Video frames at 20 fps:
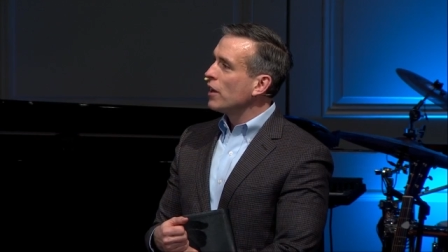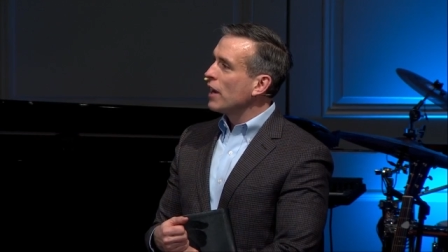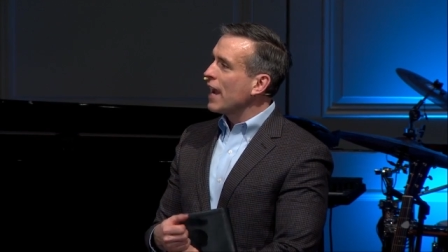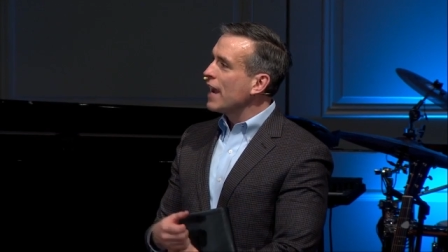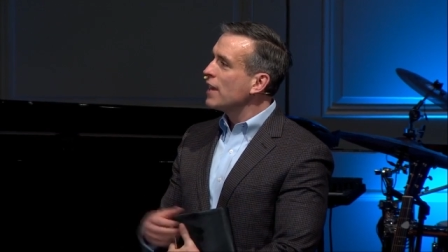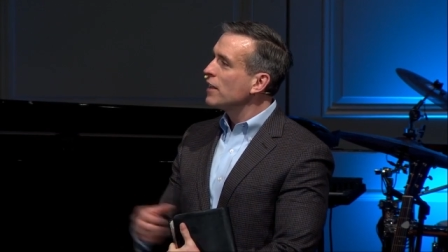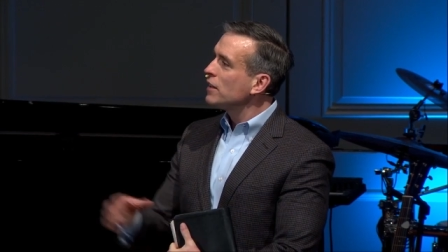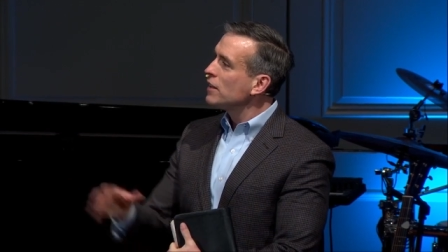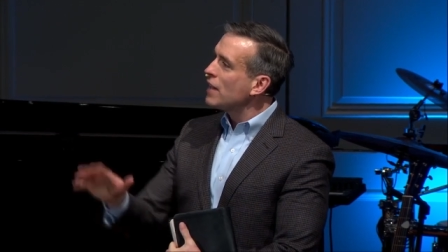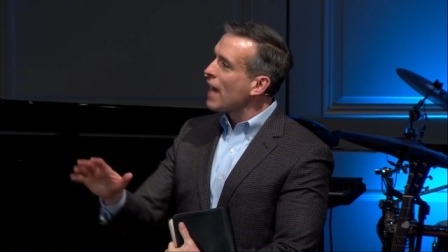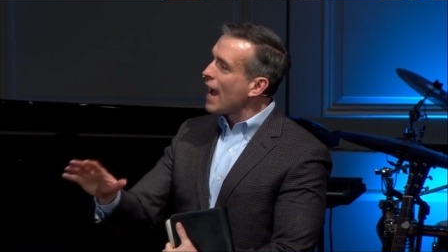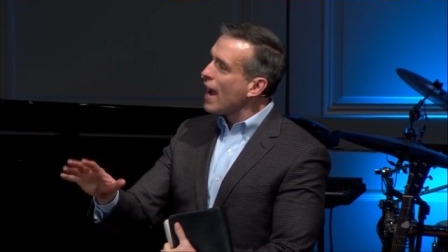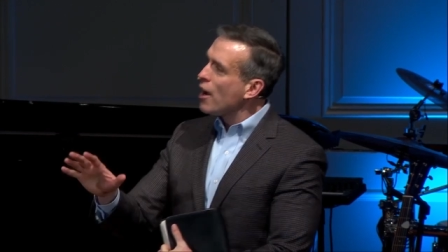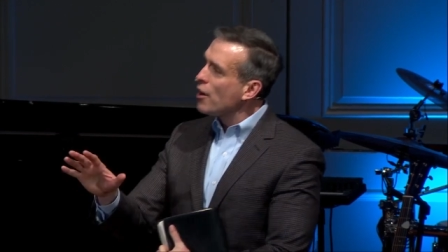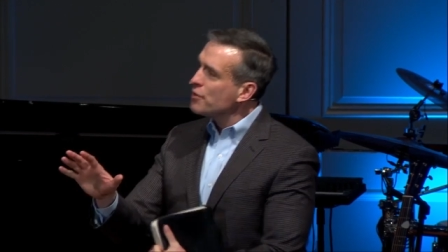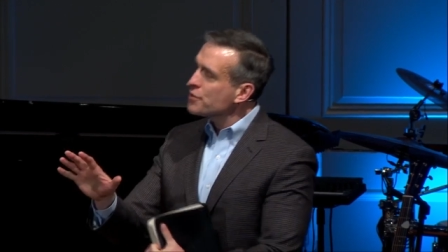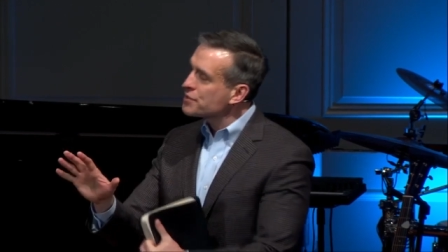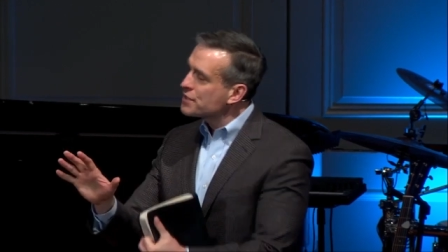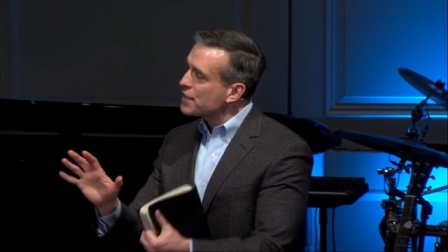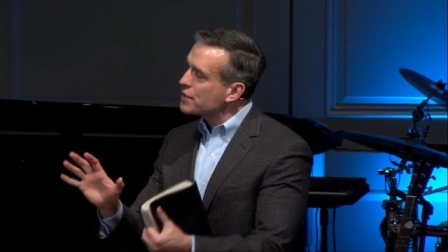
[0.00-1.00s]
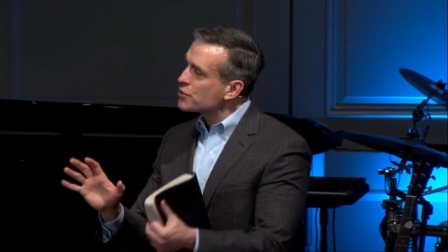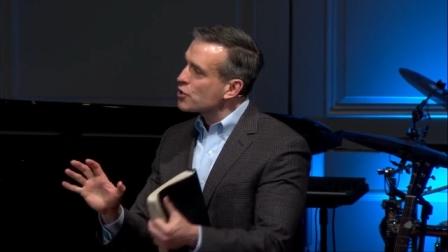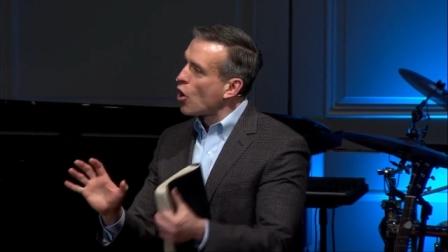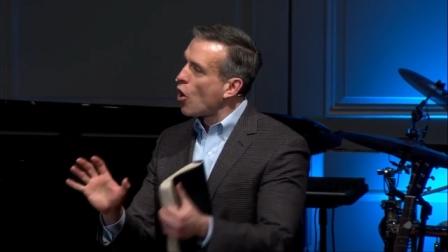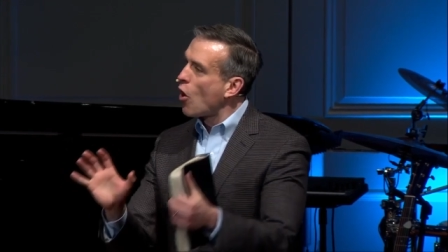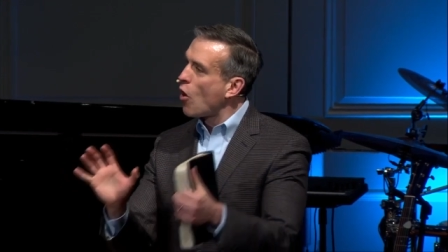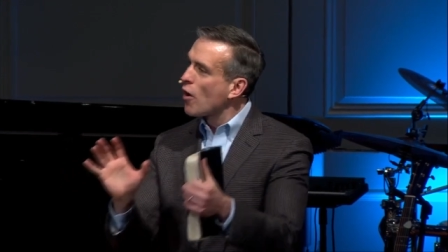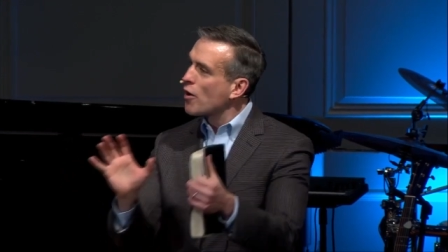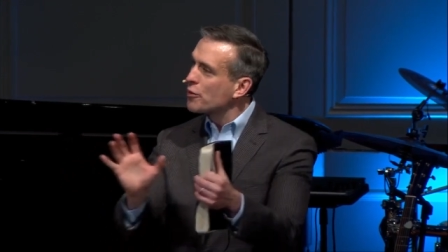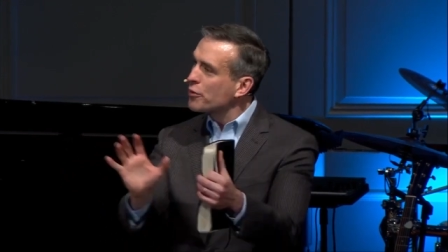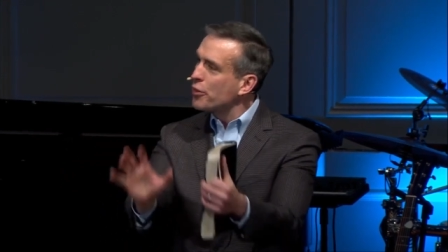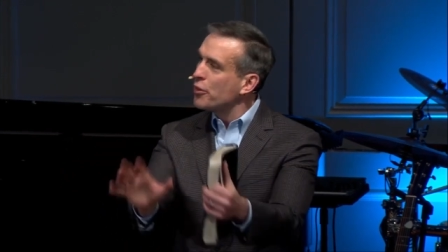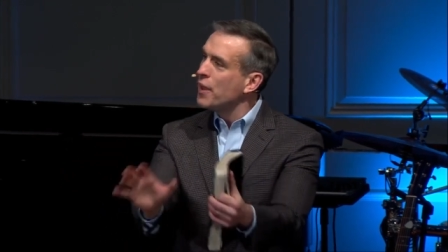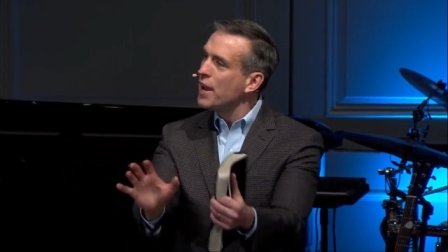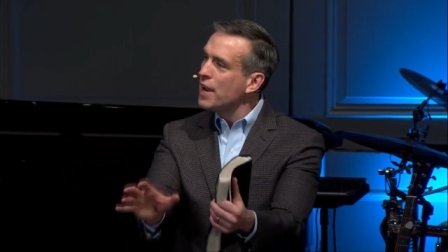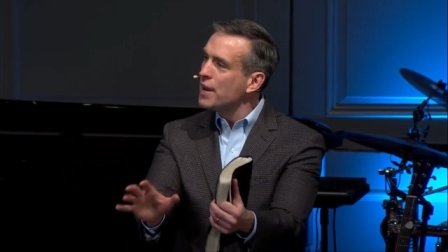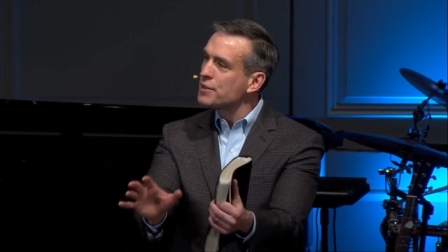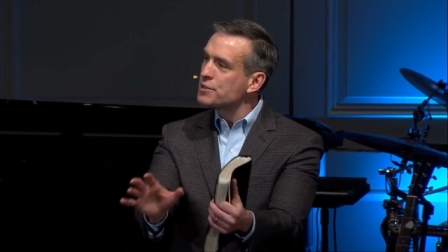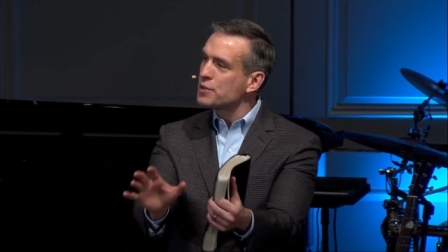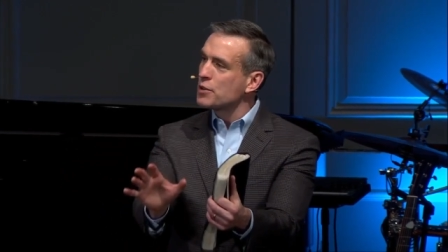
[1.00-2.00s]
He allows these hard
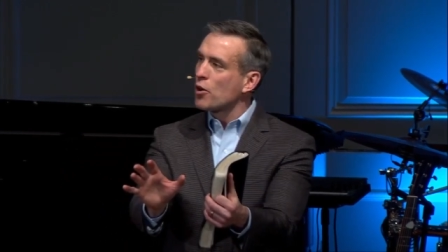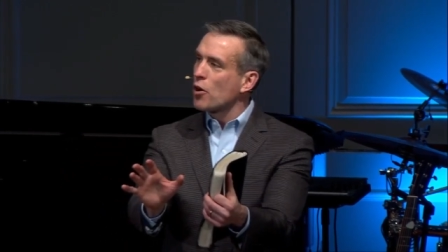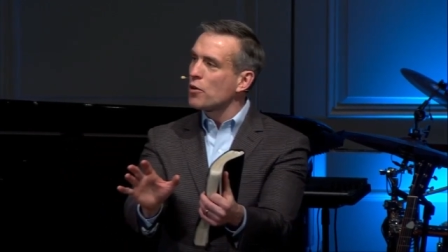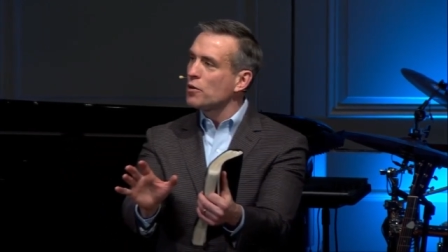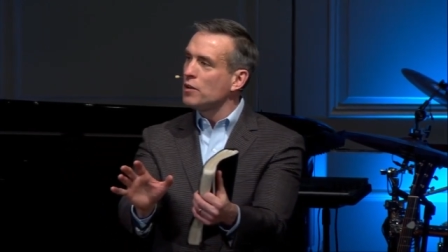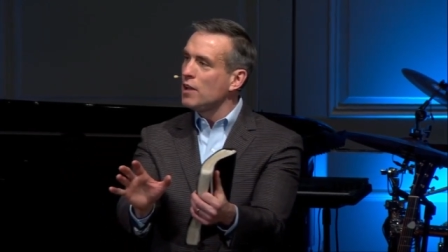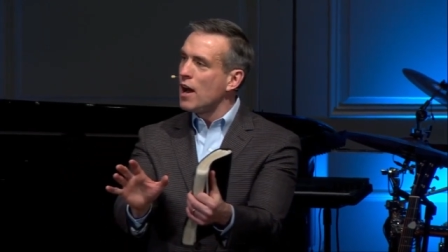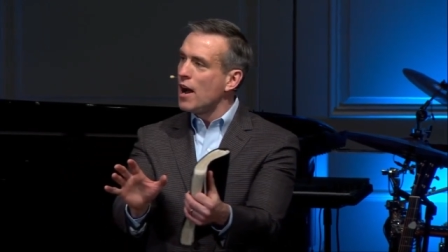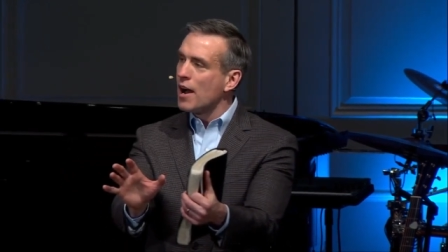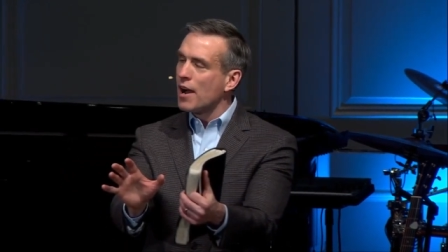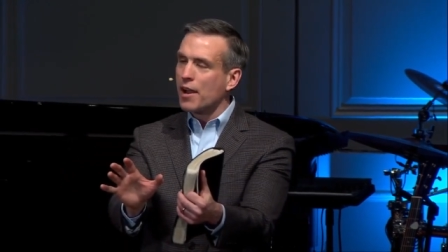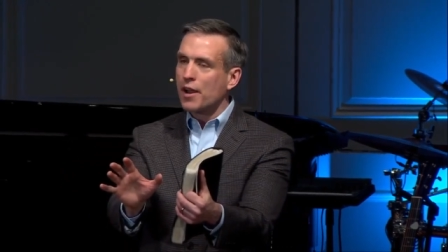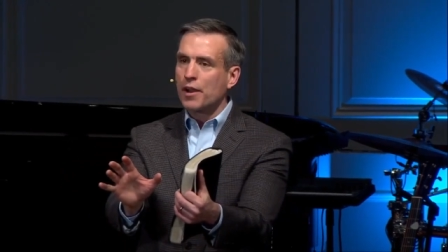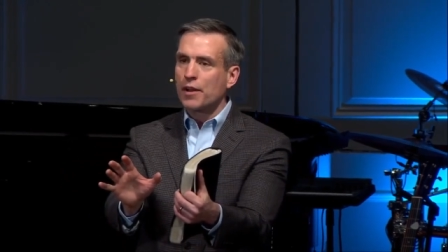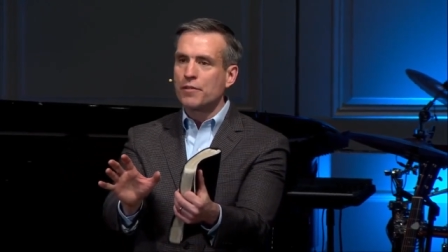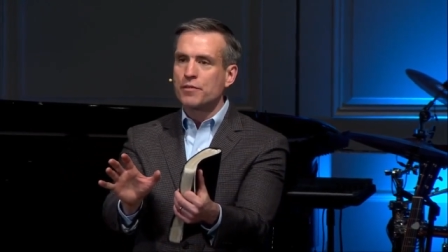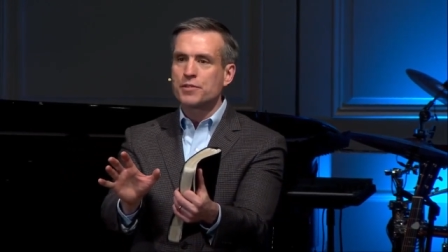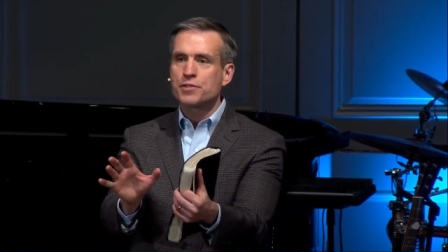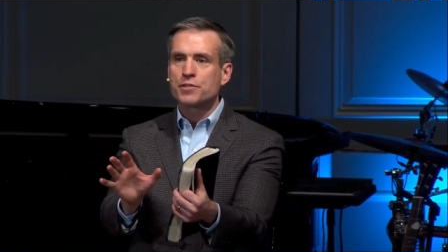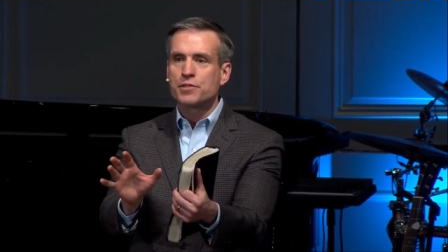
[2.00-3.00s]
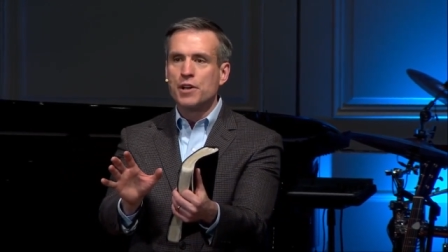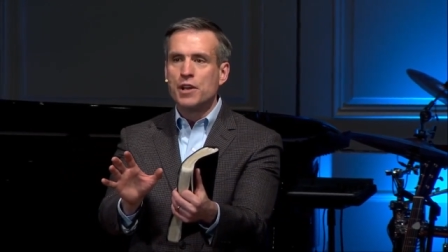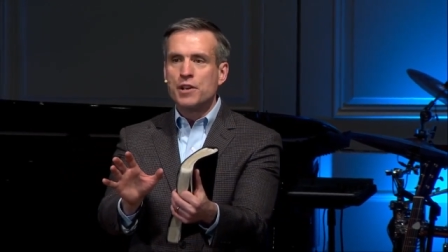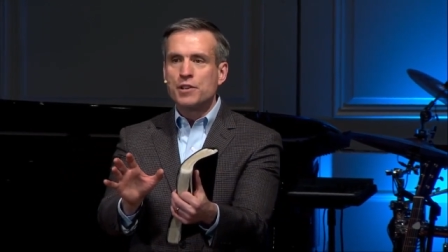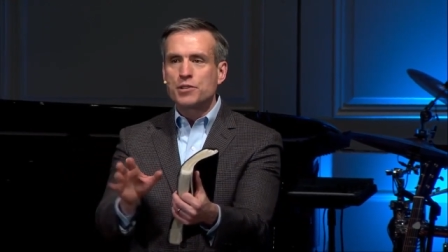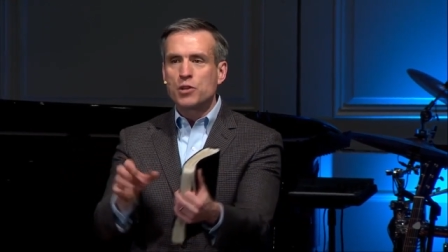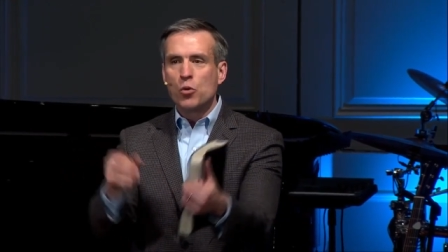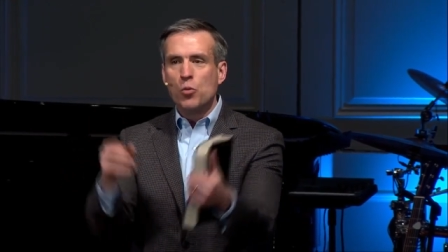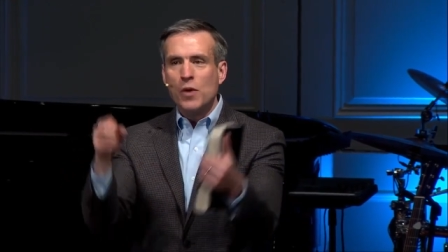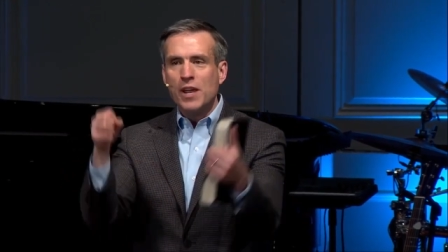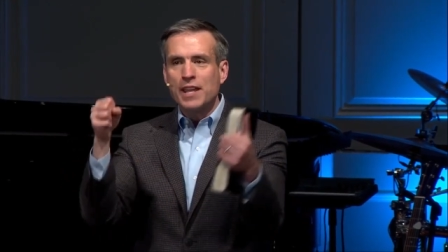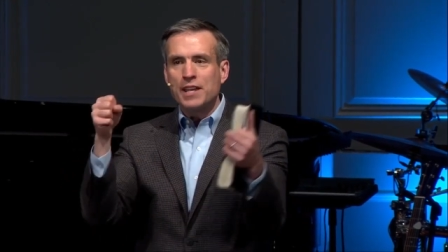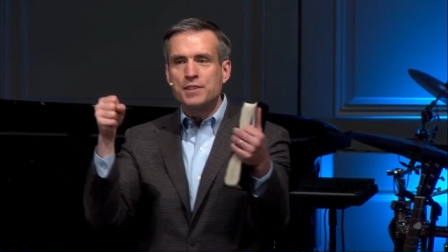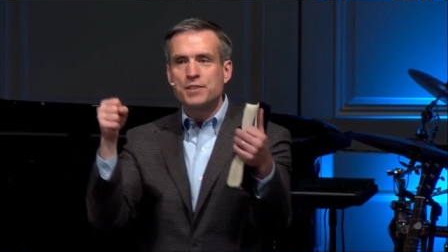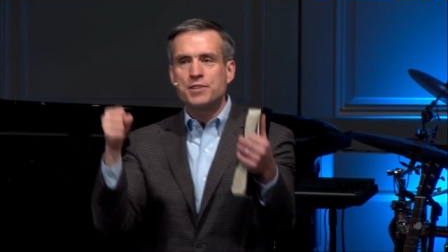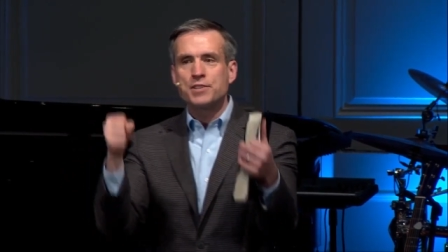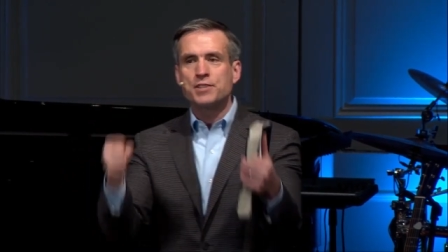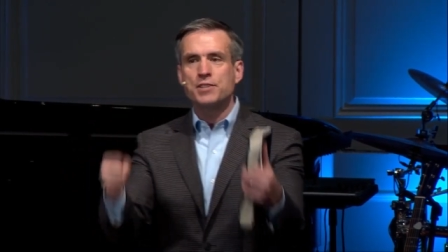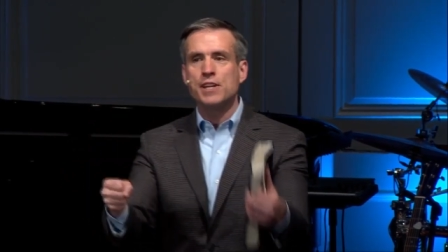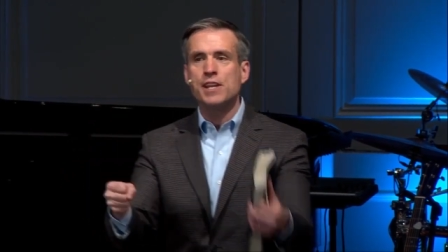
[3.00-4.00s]
things in our lives so we can
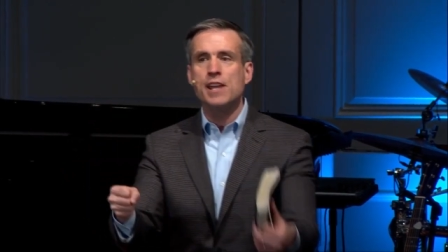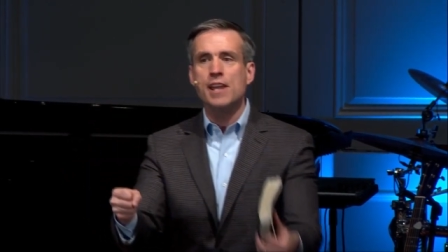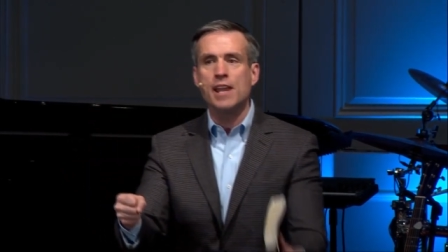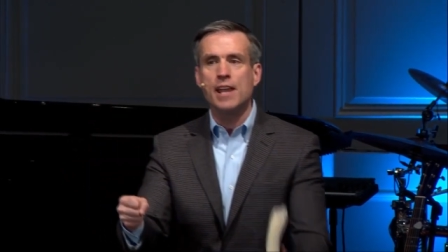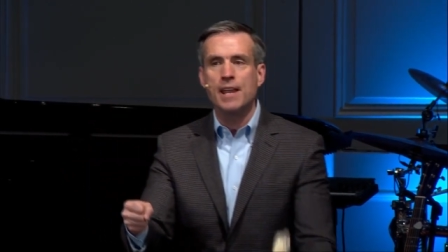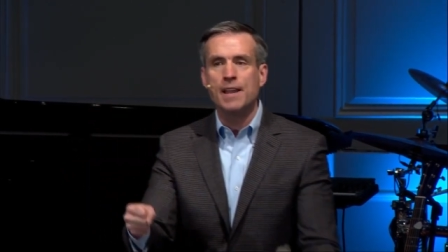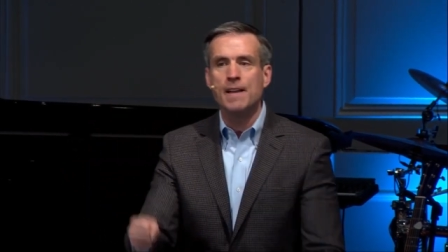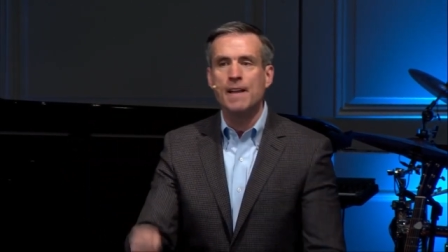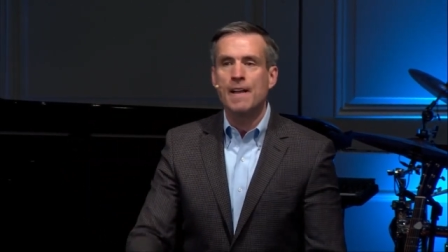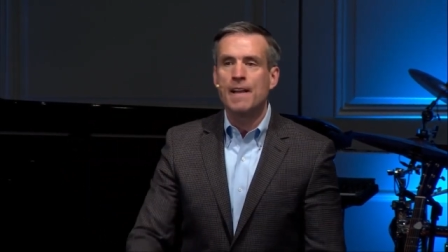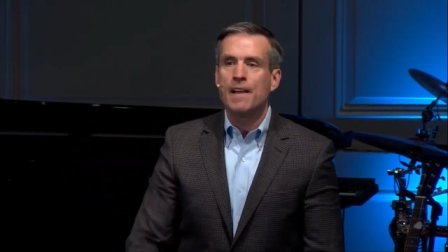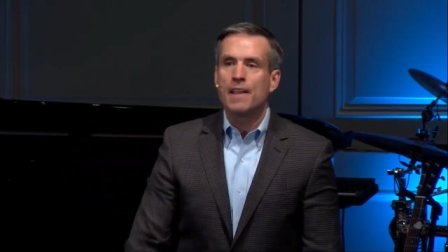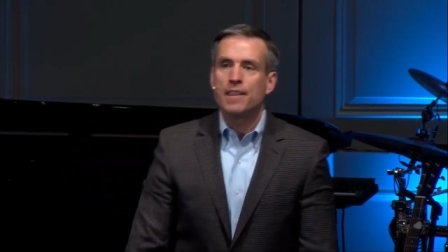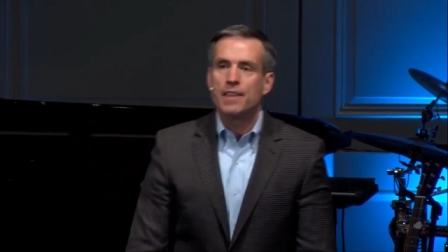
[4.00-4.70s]
see